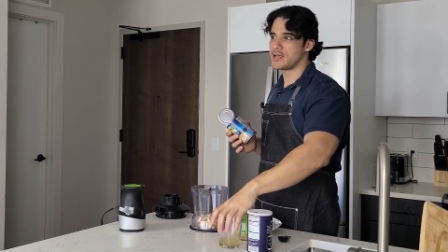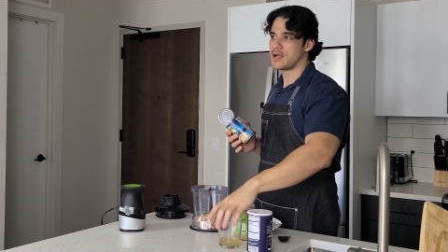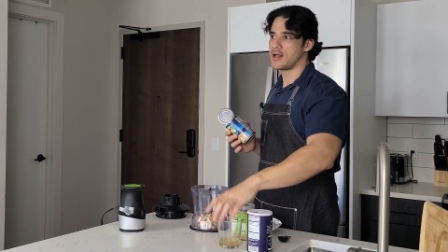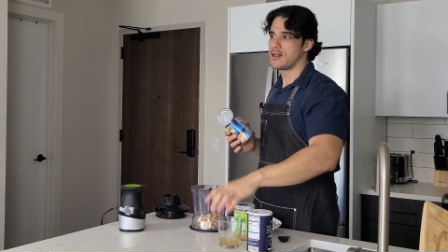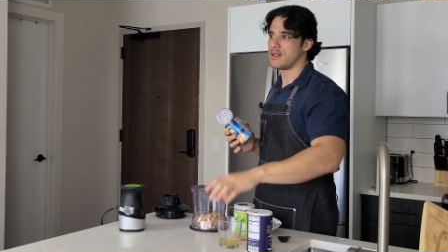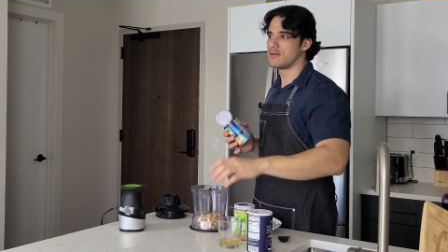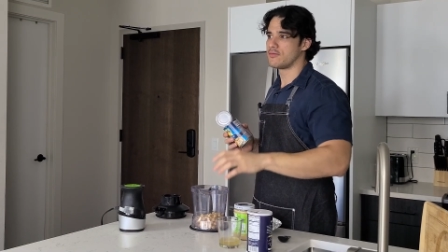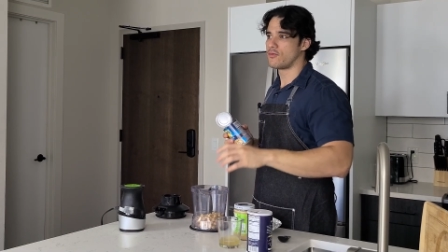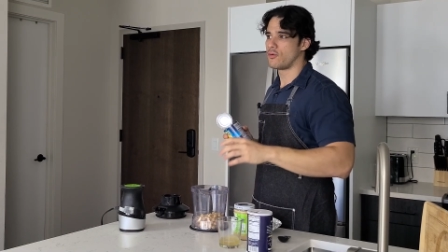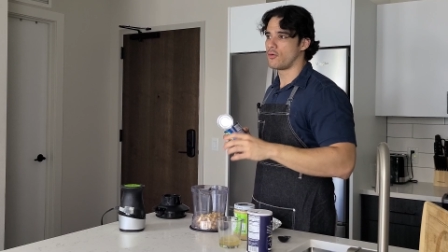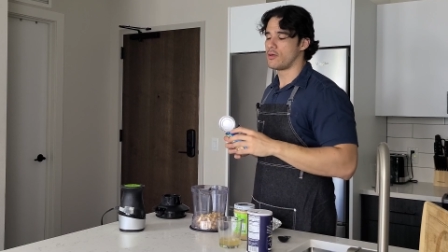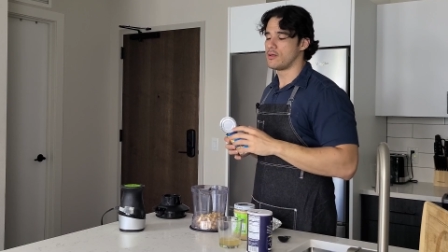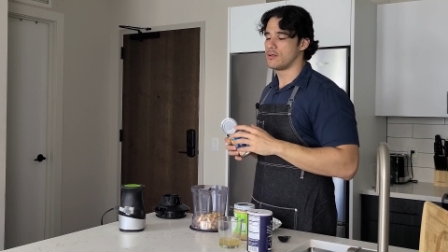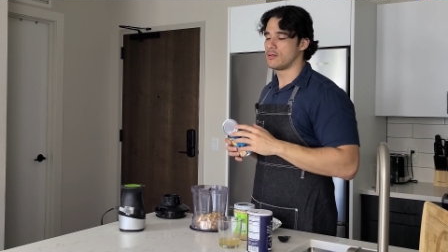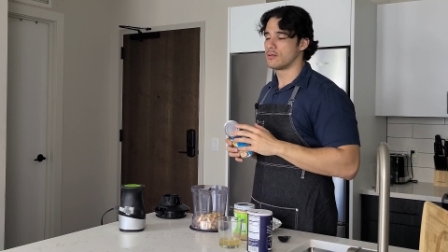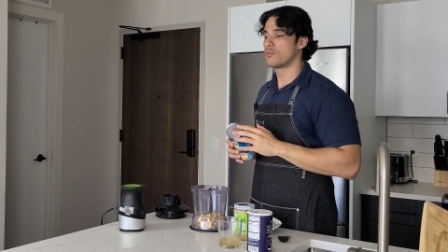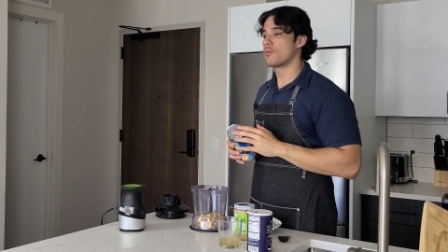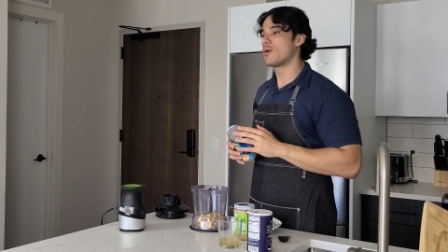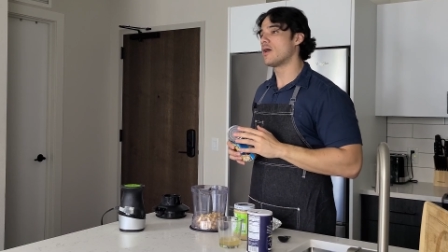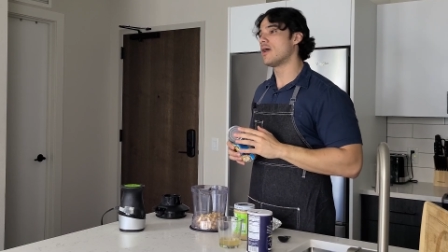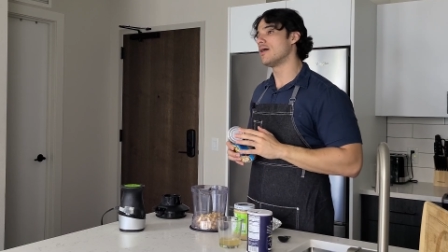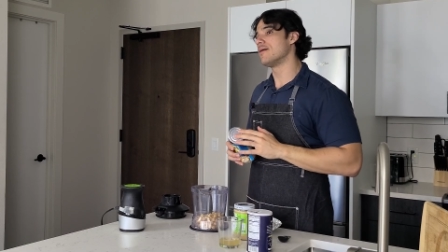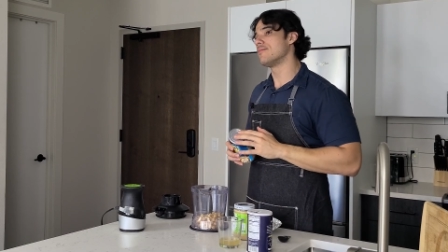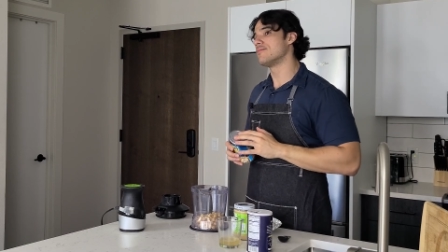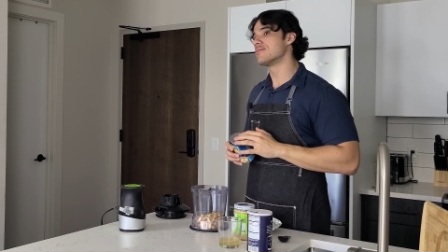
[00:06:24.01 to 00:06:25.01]
olive oil.
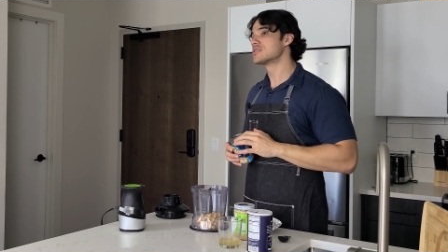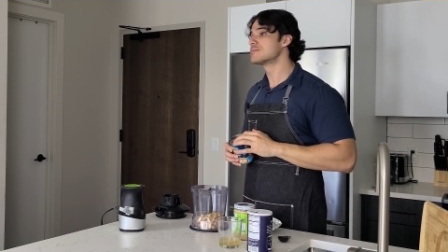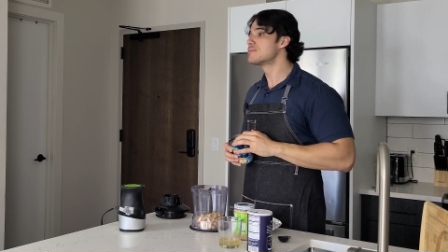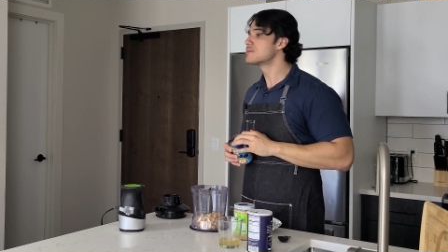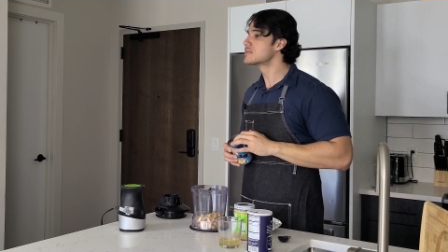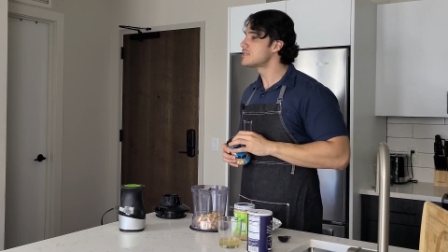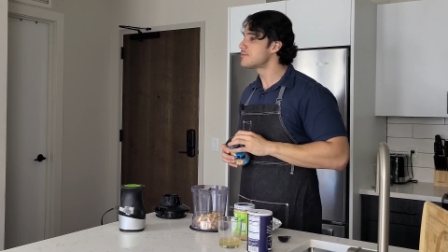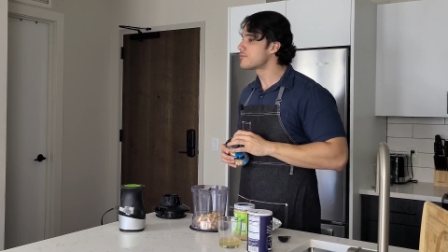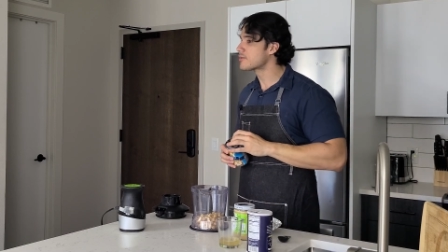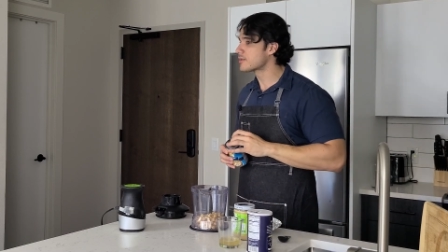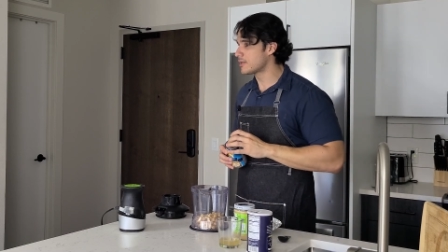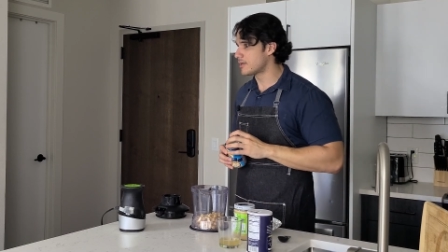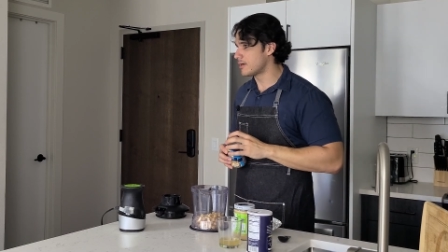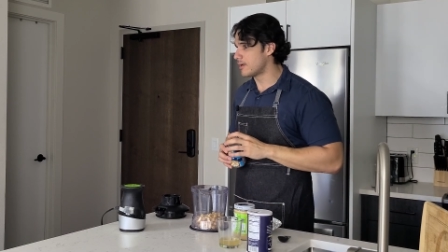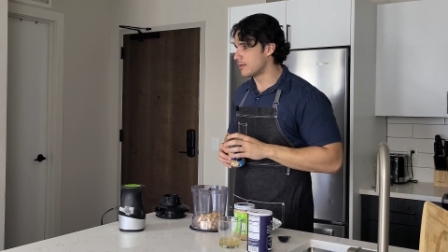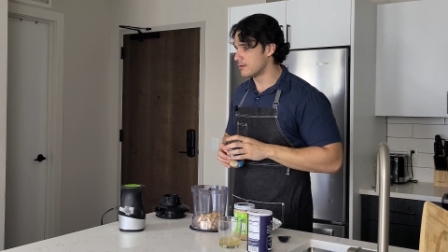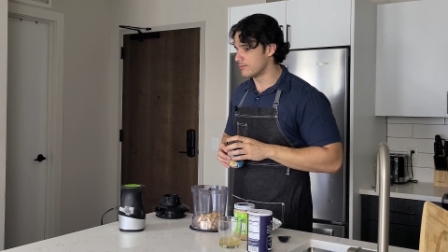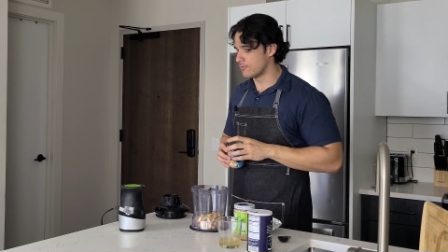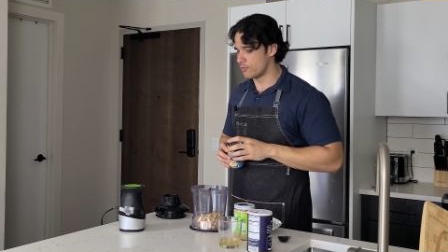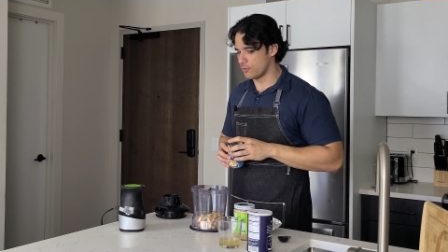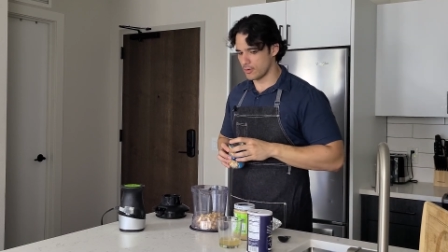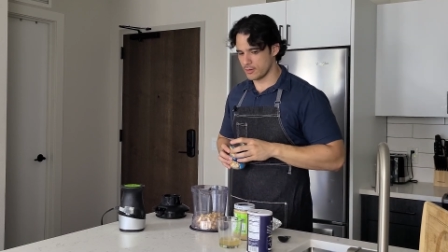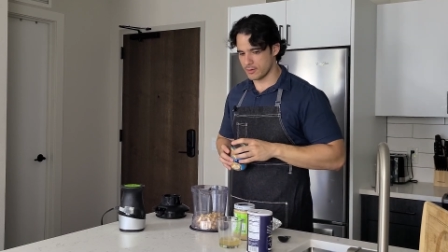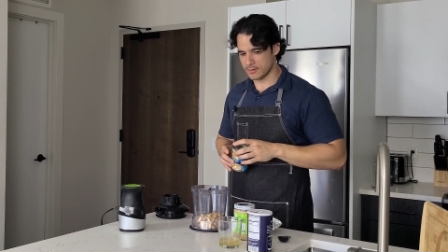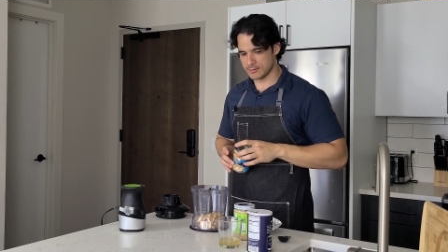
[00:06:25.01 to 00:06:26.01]
Well, specifically
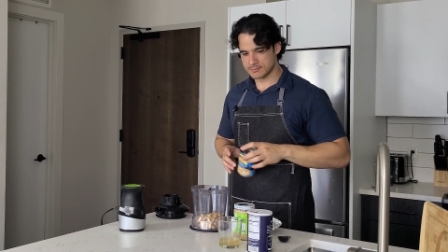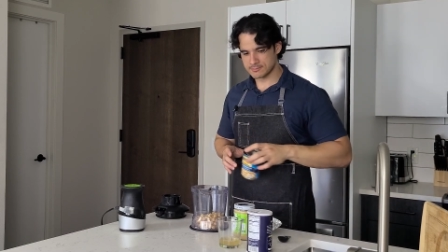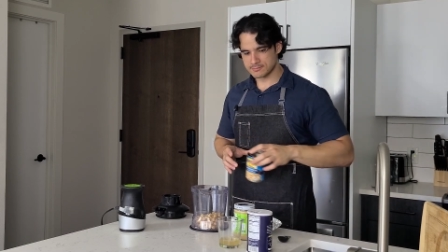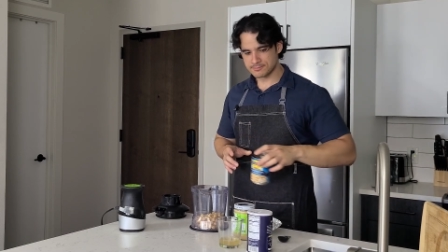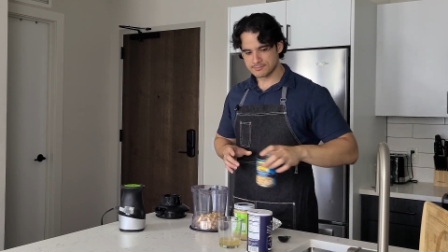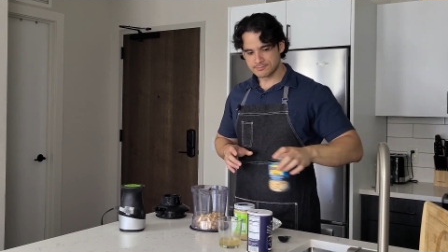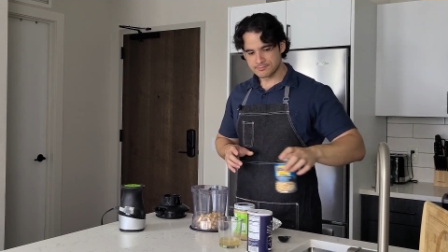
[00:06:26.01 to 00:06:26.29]
olive oil.